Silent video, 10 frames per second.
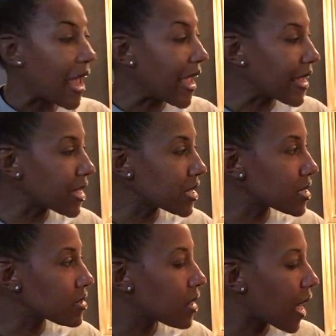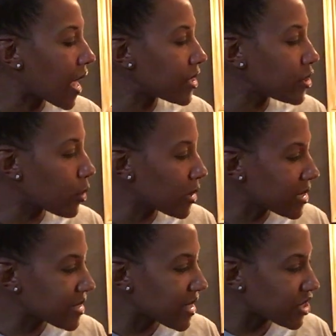And I
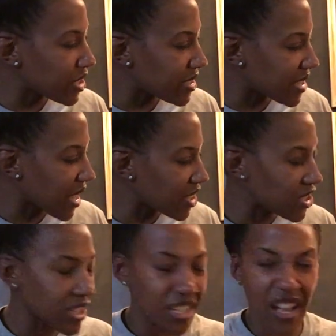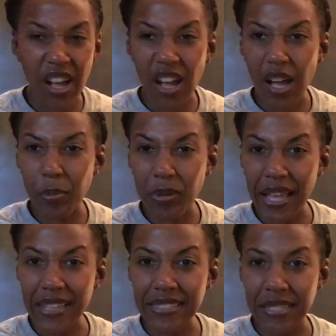noticed that she's touching a
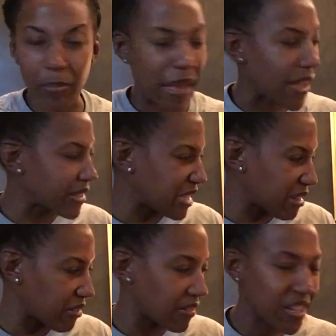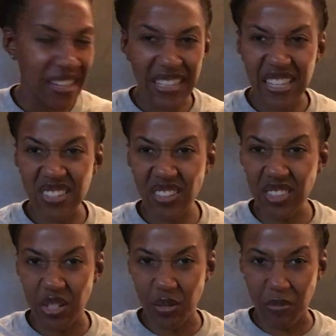plastic bag here. It's on
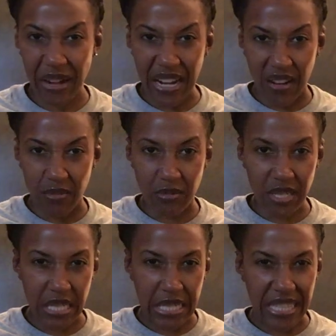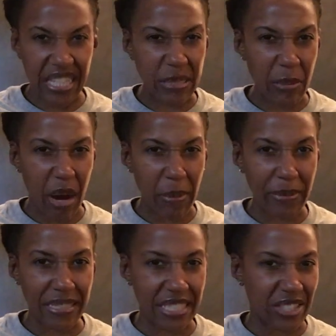the ground. That's
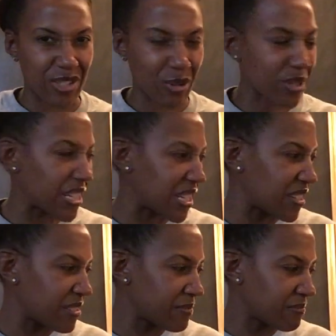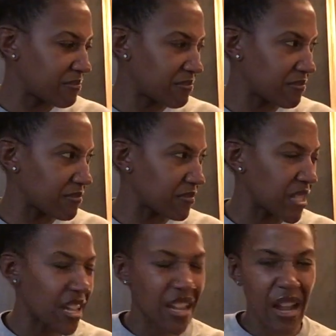probably dirty.
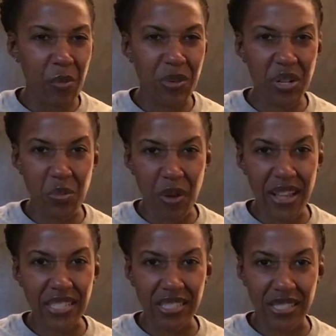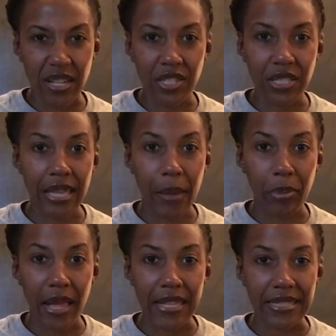I wonder why she's touching that
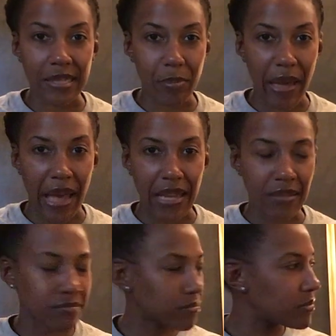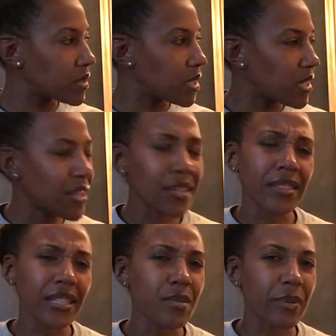plastic bag.
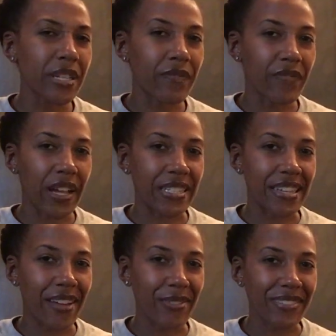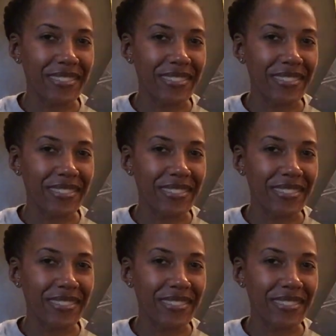Let's read and find out.